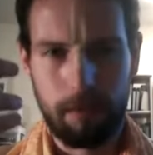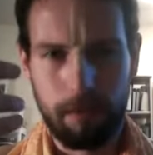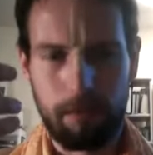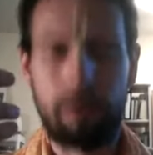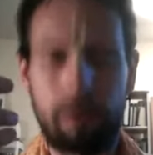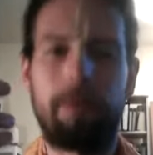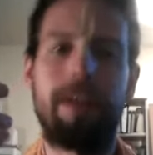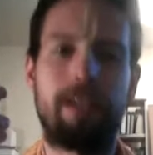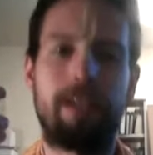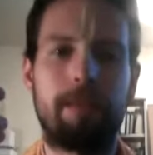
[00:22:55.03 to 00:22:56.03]

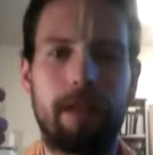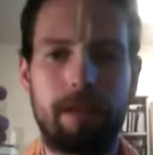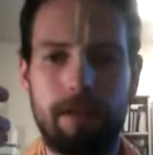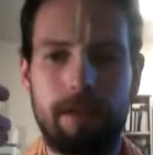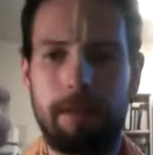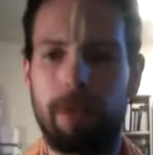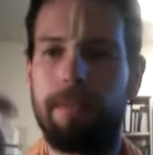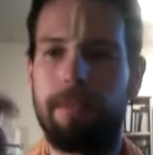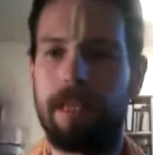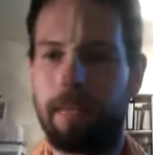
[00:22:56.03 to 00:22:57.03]
reprimanding him like this, about
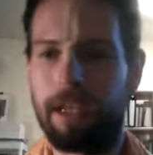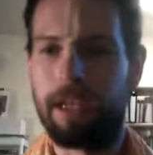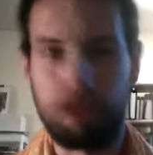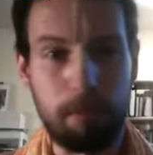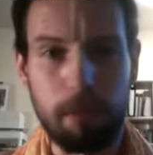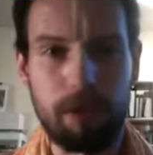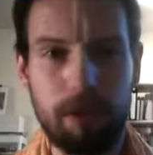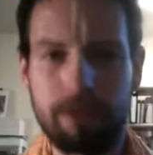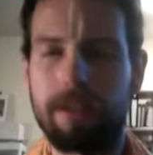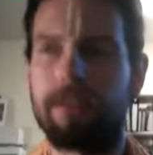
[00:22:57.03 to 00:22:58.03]
him being piggish and
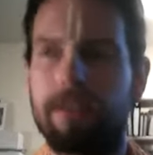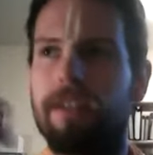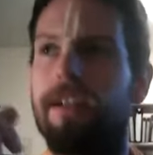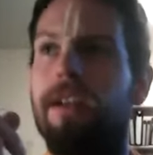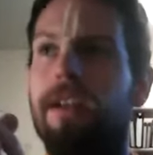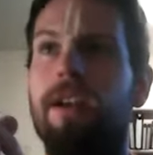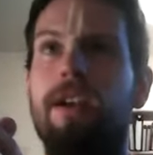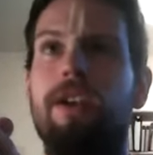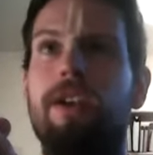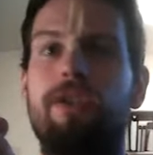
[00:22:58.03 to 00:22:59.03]
boorish and things like that.
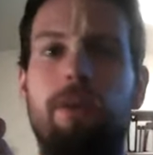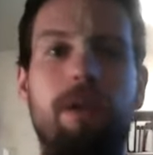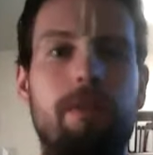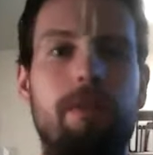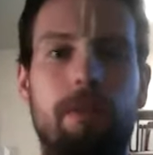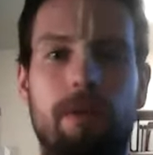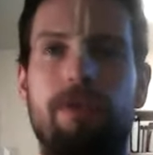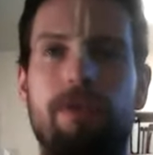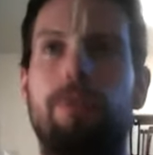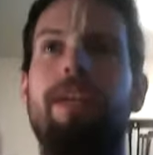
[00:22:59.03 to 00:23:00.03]
So what is a boar?
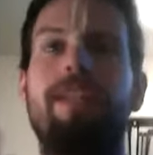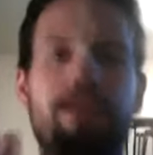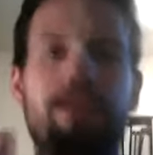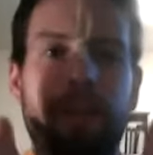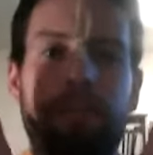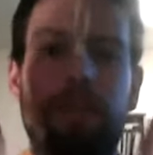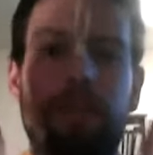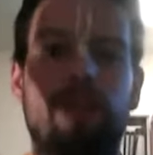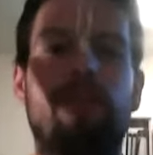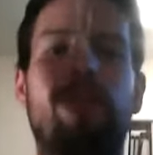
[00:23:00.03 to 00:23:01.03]
So when he's lifting up the
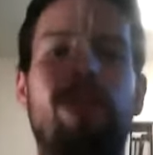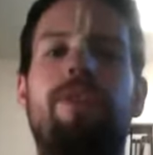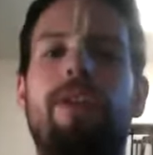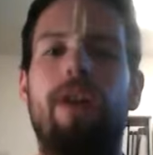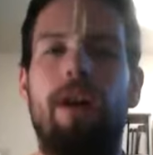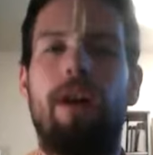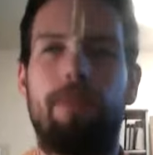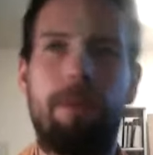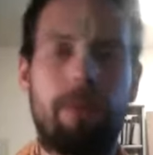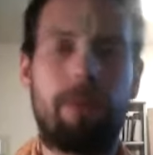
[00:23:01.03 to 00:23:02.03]
Earth, so
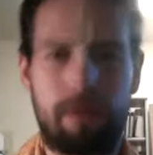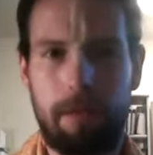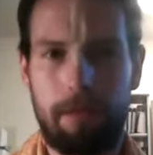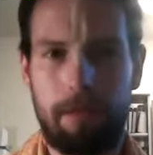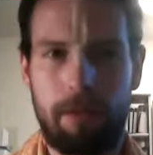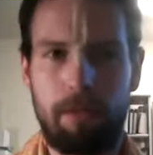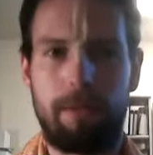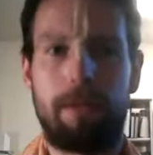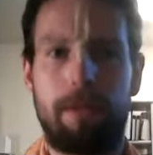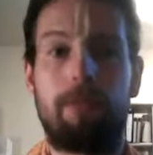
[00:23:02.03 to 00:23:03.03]
remember this about Mother
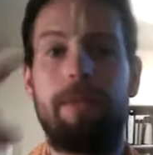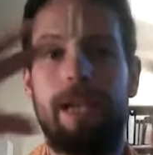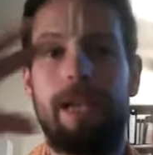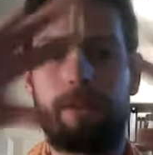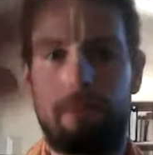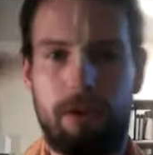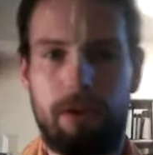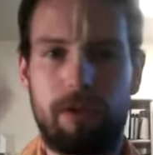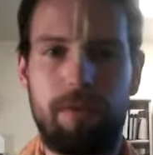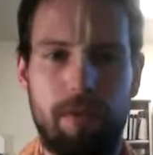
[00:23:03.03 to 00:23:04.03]
Bhumi. Mother Bhumi has a
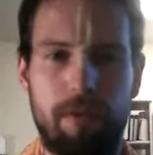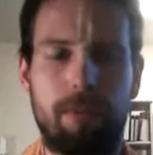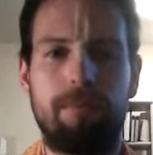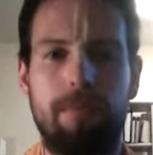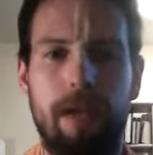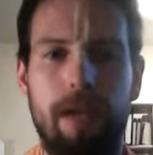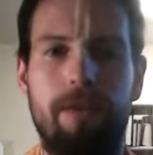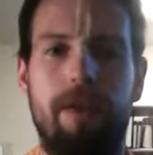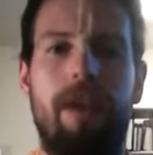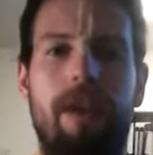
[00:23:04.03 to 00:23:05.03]
personal form, right?
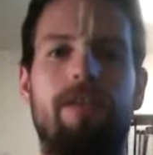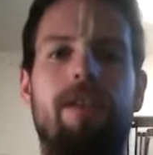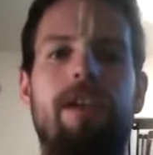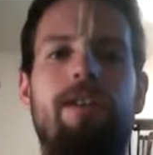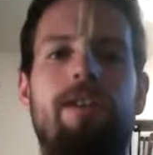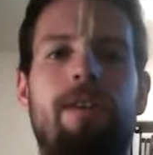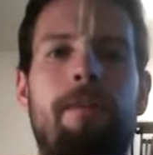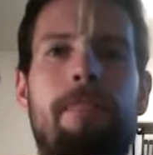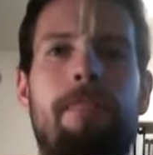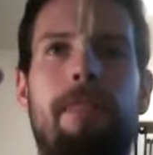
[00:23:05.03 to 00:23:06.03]
She has
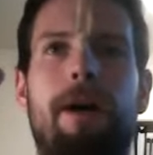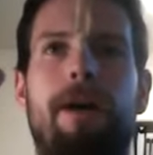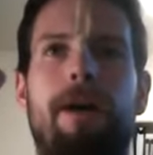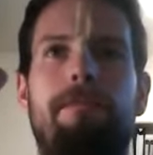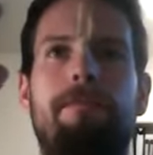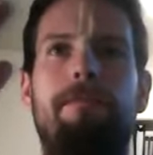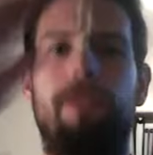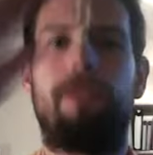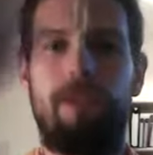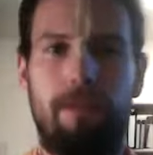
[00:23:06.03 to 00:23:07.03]

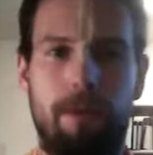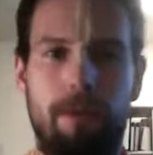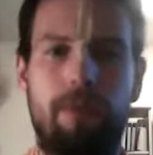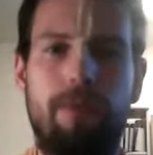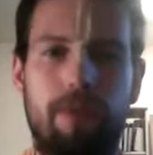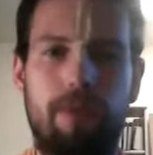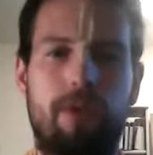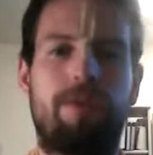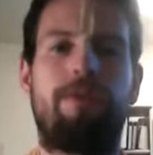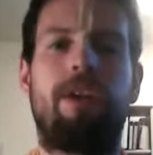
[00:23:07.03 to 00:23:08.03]
the beautiful
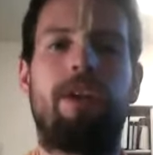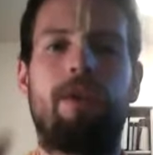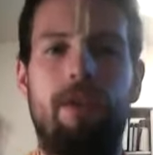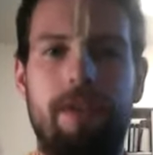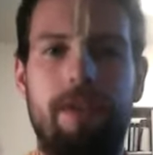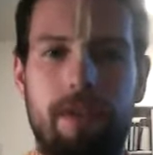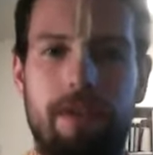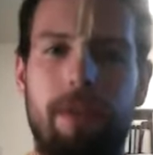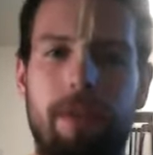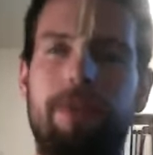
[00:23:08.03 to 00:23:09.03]
curvy figure and all this other
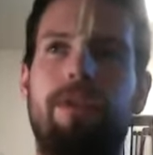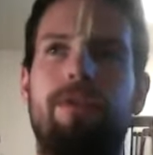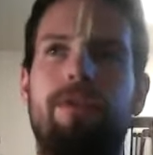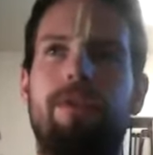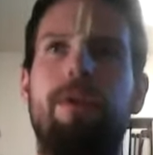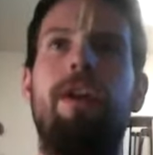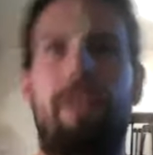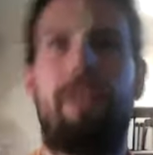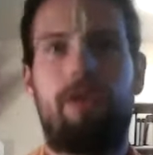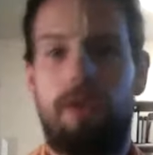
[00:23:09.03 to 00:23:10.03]
type of stuff. So
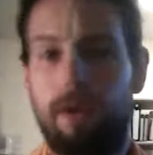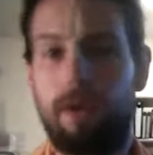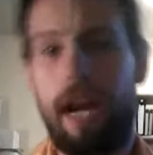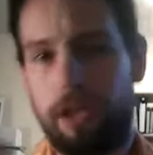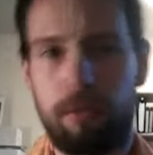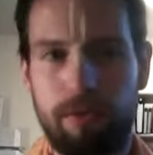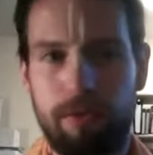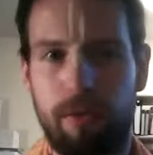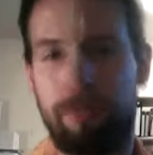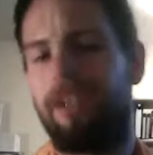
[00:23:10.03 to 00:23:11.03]
that's her actual
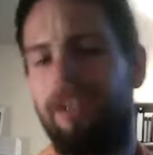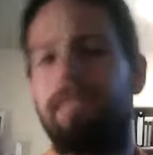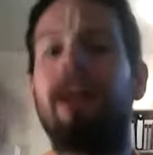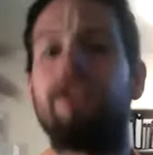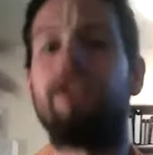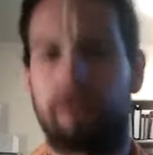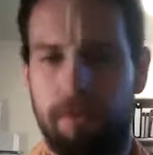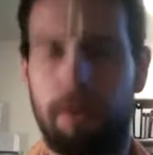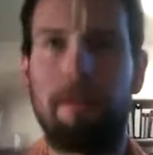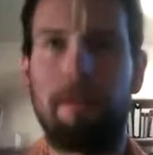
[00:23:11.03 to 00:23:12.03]
form. She expands her
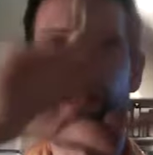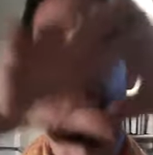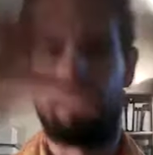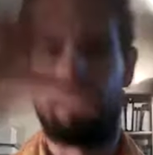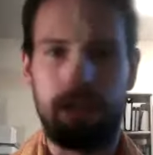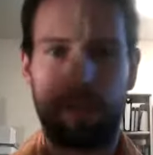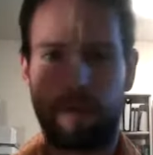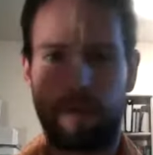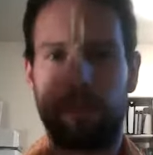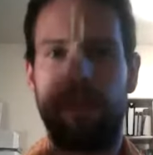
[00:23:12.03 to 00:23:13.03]
form as the
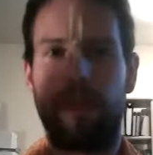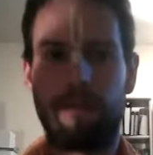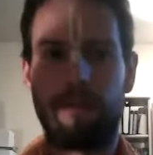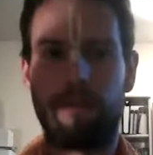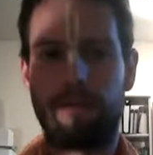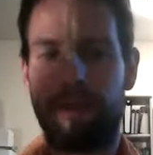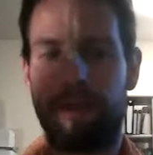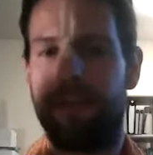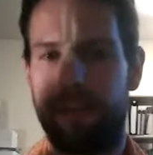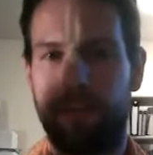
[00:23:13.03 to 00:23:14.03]
Earth plane
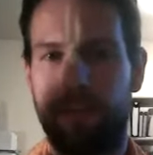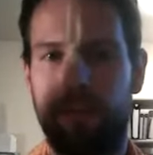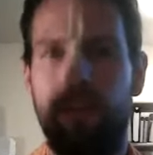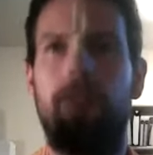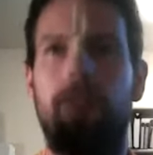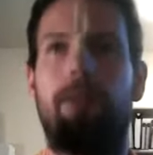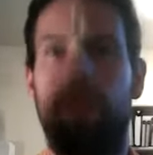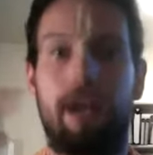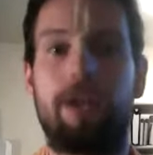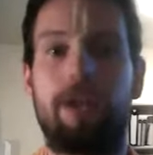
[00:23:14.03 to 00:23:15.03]
flat disc, but
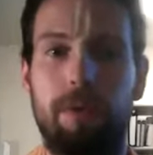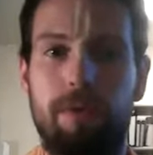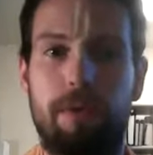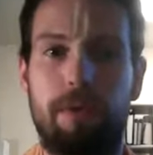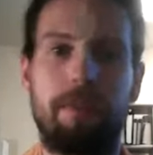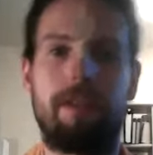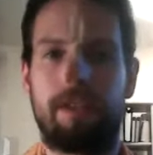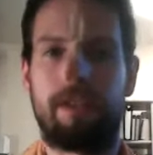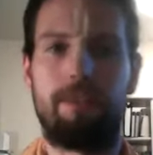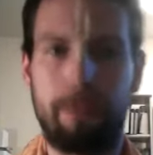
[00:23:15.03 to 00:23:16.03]
her actual form is
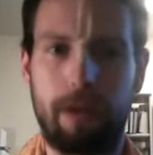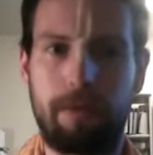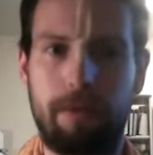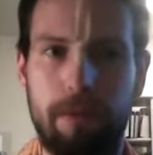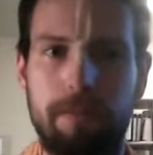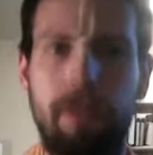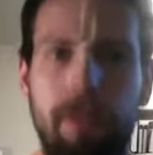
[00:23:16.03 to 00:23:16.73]
like the female form.